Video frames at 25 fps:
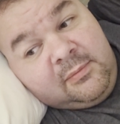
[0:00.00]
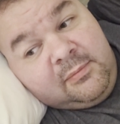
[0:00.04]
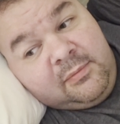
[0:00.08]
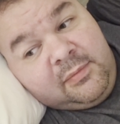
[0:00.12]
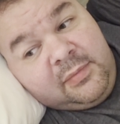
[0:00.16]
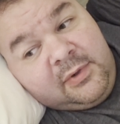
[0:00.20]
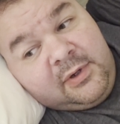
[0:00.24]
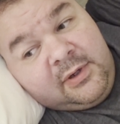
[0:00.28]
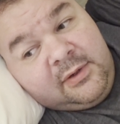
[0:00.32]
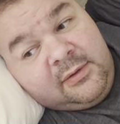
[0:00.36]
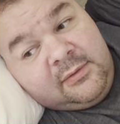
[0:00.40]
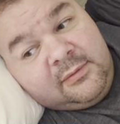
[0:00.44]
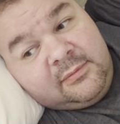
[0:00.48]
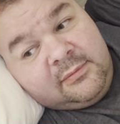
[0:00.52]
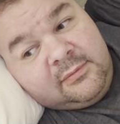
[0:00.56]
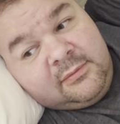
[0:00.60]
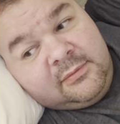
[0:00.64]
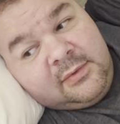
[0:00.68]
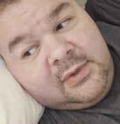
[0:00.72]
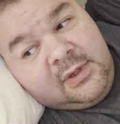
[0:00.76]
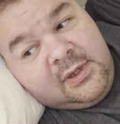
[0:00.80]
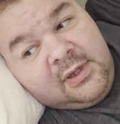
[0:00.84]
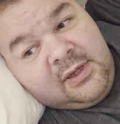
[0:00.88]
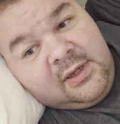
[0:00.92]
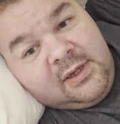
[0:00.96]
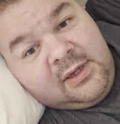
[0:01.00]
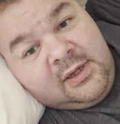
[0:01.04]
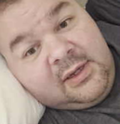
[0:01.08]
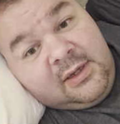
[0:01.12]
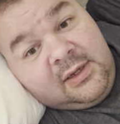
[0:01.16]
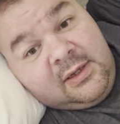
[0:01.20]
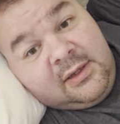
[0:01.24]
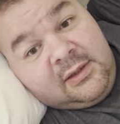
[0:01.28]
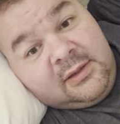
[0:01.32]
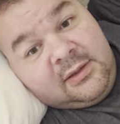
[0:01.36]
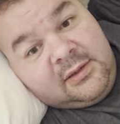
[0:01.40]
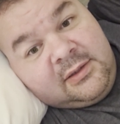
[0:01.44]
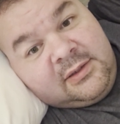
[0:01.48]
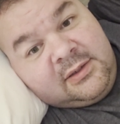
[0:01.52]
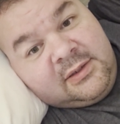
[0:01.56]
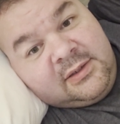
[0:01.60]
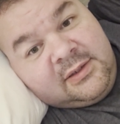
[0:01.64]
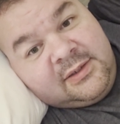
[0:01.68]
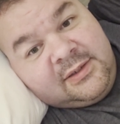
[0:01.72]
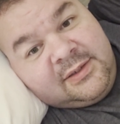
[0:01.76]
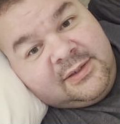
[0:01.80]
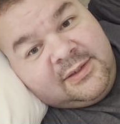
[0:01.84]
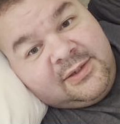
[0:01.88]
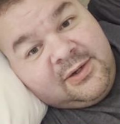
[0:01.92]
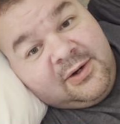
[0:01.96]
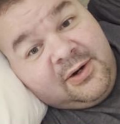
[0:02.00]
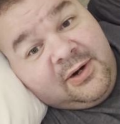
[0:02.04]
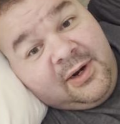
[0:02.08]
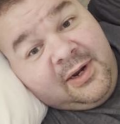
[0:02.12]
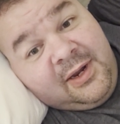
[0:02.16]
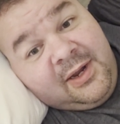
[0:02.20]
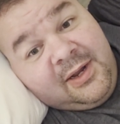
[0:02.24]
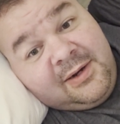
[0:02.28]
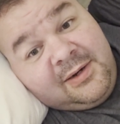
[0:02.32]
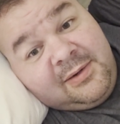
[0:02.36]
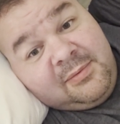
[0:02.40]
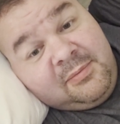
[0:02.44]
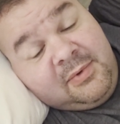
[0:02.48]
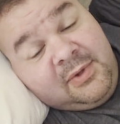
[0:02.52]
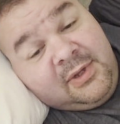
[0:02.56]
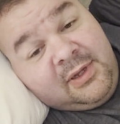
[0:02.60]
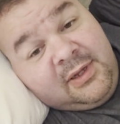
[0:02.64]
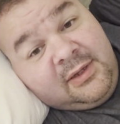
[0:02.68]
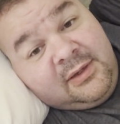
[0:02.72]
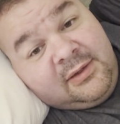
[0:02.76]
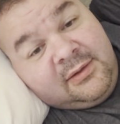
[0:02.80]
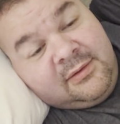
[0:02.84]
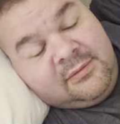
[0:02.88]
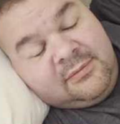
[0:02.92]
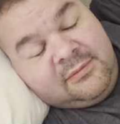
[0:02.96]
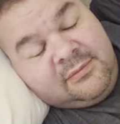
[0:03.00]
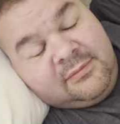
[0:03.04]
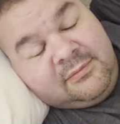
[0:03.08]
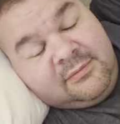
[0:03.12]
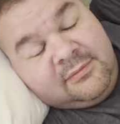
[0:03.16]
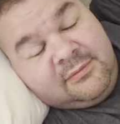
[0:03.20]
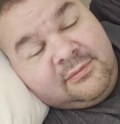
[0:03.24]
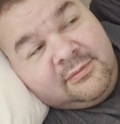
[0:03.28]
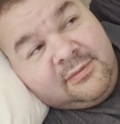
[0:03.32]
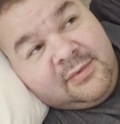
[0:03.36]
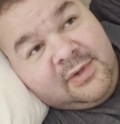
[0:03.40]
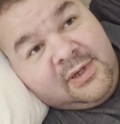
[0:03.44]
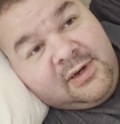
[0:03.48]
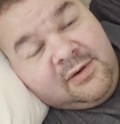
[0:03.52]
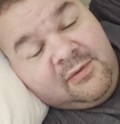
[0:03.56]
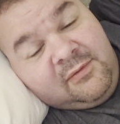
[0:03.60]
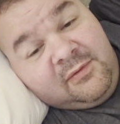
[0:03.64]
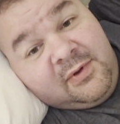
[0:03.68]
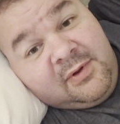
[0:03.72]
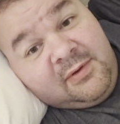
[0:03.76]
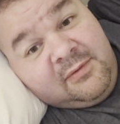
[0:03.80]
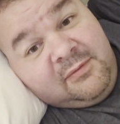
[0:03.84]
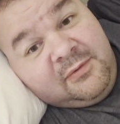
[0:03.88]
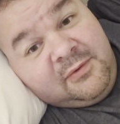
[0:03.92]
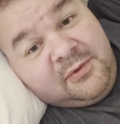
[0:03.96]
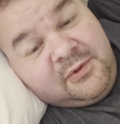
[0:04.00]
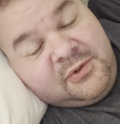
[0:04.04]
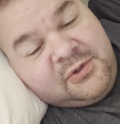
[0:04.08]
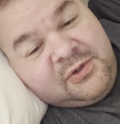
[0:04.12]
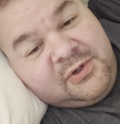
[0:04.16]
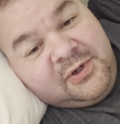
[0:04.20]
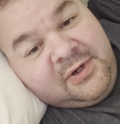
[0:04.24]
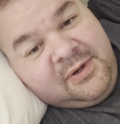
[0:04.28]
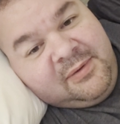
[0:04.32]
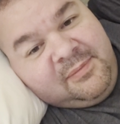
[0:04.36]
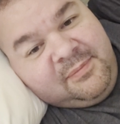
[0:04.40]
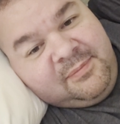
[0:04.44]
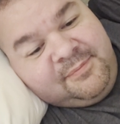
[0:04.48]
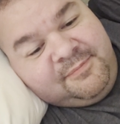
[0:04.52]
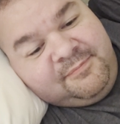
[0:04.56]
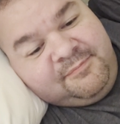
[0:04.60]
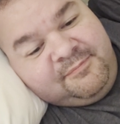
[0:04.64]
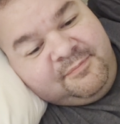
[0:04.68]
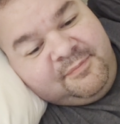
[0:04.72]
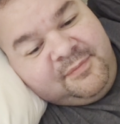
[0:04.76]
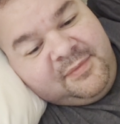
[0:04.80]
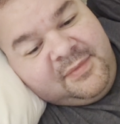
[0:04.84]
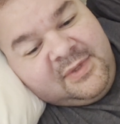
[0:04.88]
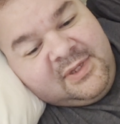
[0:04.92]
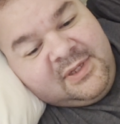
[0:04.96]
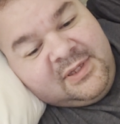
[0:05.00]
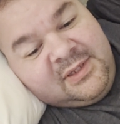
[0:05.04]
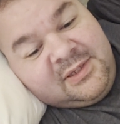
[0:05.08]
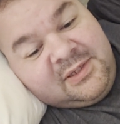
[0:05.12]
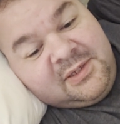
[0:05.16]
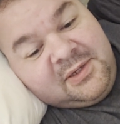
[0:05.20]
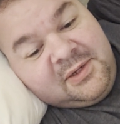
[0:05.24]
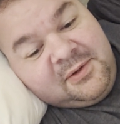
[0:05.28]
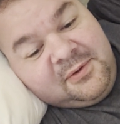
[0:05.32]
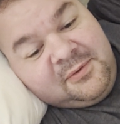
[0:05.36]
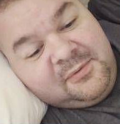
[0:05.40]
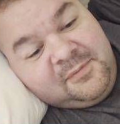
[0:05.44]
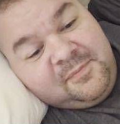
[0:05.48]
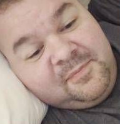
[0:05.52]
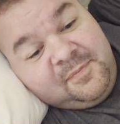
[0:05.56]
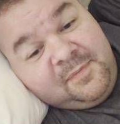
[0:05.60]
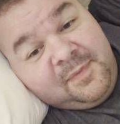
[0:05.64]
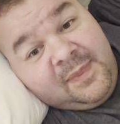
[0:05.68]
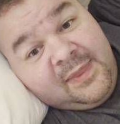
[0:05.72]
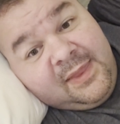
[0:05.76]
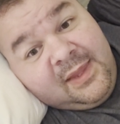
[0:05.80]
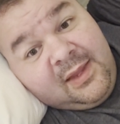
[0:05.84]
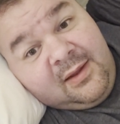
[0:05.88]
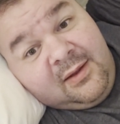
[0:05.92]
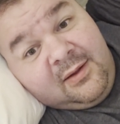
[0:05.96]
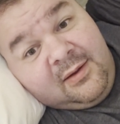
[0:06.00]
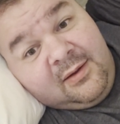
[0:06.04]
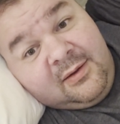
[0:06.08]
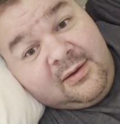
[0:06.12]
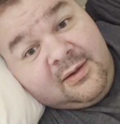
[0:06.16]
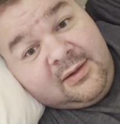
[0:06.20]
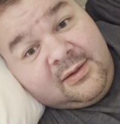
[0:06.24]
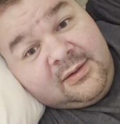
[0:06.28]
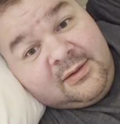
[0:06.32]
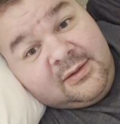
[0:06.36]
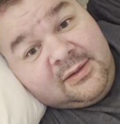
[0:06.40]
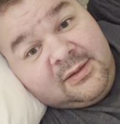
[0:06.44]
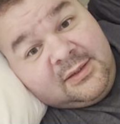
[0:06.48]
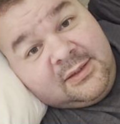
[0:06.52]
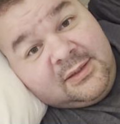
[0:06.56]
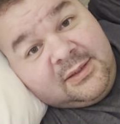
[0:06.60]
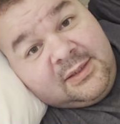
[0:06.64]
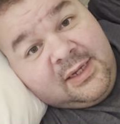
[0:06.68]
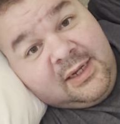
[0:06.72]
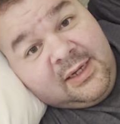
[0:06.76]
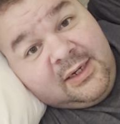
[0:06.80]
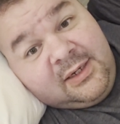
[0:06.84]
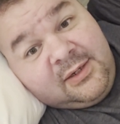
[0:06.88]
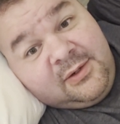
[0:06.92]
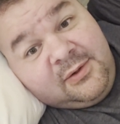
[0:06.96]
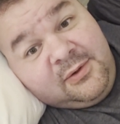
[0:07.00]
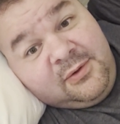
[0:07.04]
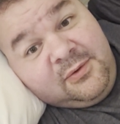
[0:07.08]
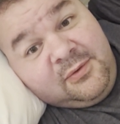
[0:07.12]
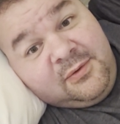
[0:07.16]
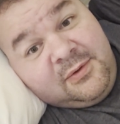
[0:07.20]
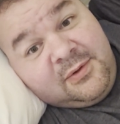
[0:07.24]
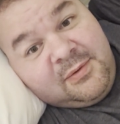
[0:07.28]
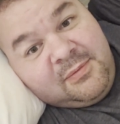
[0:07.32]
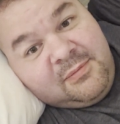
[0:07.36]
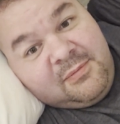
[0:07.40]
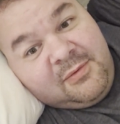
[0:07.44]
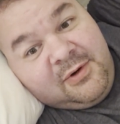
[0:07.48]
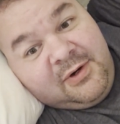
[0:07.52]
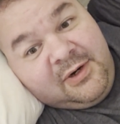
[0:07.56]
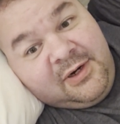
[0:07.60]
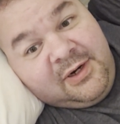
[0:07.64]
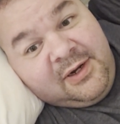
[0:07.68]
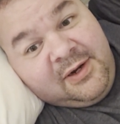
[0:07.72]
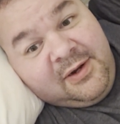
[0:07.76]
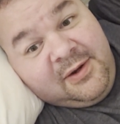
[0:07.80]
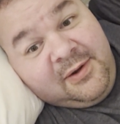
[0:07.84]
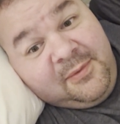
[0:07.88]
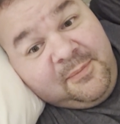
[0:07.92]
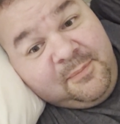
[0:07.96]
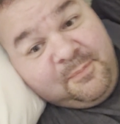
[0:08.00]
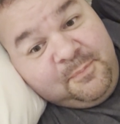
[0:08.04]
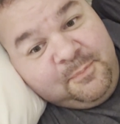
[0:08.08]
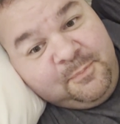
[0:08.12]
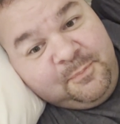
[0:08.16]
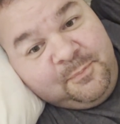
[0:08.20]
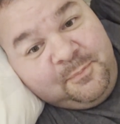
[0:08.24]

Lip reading: But this is turning out to be an eventful trip. So stay tuned, more to come.